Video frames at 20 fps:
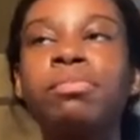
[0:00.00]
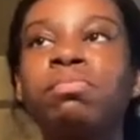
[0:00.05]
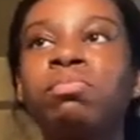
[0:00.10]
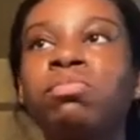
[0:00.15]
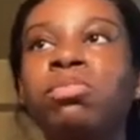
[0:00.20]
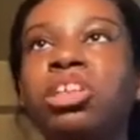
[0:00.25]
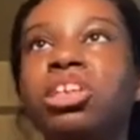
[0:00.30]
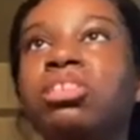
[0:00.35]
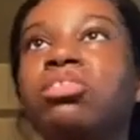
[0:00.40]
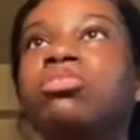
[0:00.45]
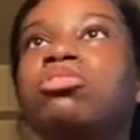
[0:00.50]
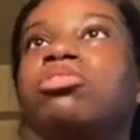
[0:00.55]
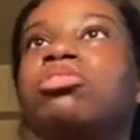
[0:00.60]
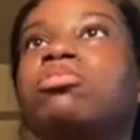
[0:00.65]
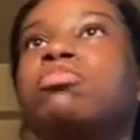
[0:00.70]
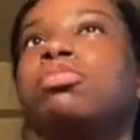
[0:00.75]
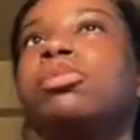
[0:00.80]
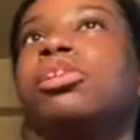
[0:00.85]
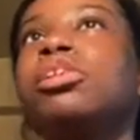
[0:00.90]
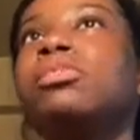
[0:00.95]
But you're
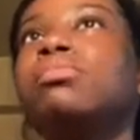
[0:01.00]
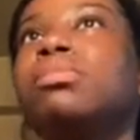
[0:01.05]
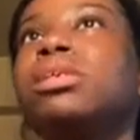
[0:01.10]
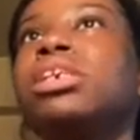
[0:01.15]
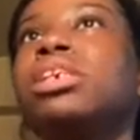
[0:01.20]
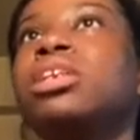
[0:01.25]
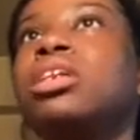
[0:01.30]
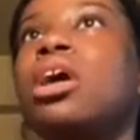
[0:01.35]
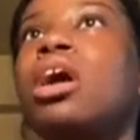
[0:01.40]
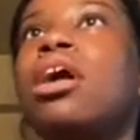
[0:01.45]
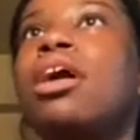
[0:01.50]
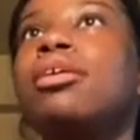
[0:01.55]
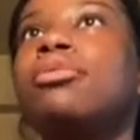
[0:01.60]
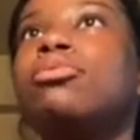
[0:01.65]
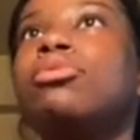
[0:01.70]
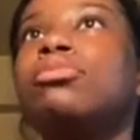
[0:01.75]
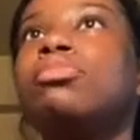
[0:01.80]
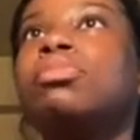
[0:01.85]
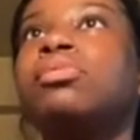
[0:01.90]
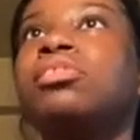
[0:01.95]
just putting me in an
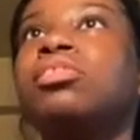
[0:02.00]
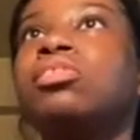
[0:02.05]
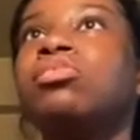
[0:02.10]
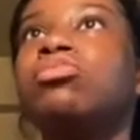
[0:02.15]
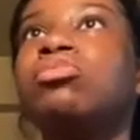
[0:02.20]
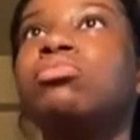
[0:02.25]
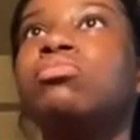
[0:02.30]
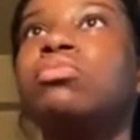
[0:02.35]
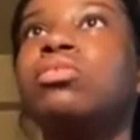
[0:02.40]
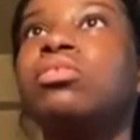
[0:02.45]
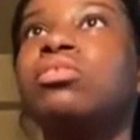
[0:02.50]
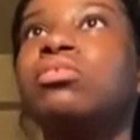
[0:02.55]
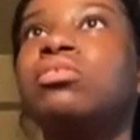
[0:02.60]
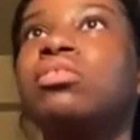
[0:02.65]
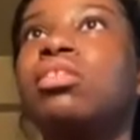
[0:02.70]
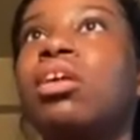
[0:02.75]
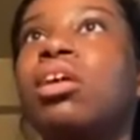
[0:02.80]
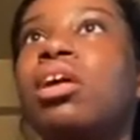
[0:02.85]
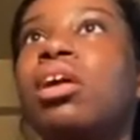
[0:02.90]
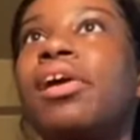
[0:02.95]
awkward position where it's
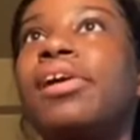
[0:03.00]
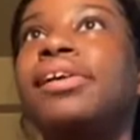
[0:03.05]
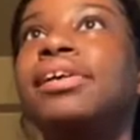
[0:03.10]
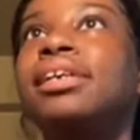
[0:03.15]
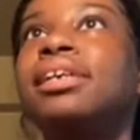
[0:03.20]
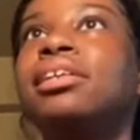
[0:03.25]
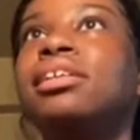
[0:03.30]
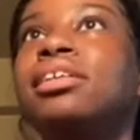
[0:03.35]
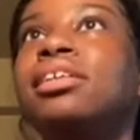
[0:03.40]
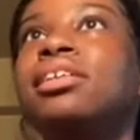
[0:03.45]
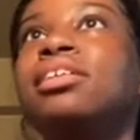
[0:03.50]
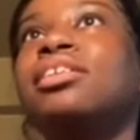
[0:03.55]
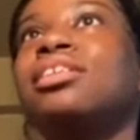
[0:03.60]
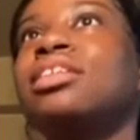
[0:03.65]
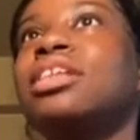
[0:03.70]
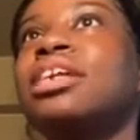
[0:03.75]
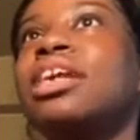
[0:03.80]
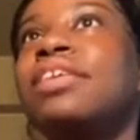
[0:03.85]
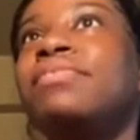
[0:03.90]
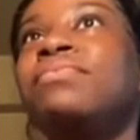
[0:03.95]
like
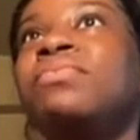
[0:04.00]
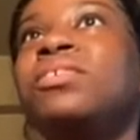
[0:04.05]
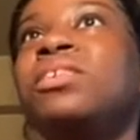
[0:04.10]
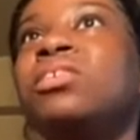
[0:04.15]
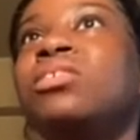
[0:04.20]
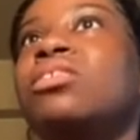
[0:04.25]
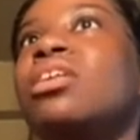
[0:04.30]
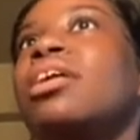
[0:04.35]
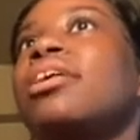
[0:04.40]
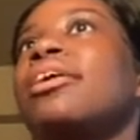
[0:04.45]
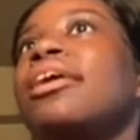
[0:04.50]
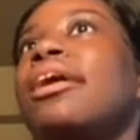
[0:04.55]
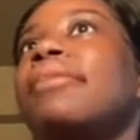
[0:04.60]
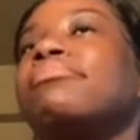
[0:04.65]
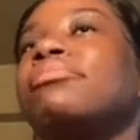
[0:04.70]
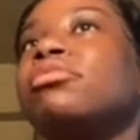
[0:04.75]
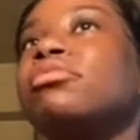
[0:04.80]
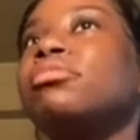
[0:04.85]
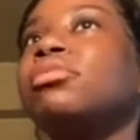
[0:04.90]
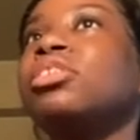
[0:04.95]
I feel
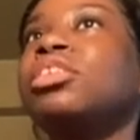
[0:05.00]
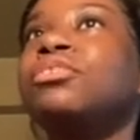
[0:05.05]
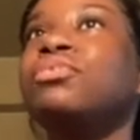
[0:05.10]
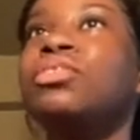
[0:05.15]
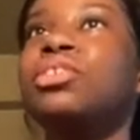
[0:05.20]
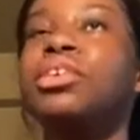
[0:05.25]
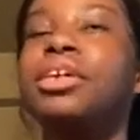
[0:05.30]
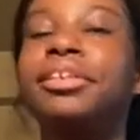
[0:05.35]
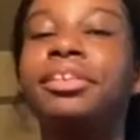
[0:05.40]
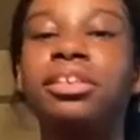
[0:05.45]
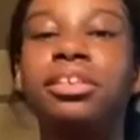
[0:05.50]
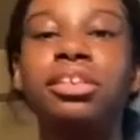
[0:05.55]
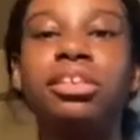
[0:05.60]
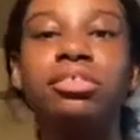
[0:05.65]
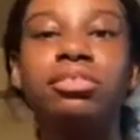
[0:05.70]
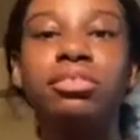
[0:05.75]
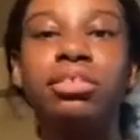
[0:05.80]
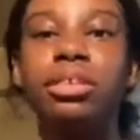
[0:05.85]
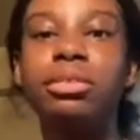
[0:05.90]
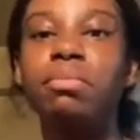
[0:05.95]
uncomfortable, I feel
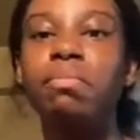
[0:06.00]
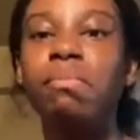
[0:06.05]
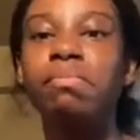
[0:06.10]
uneasy.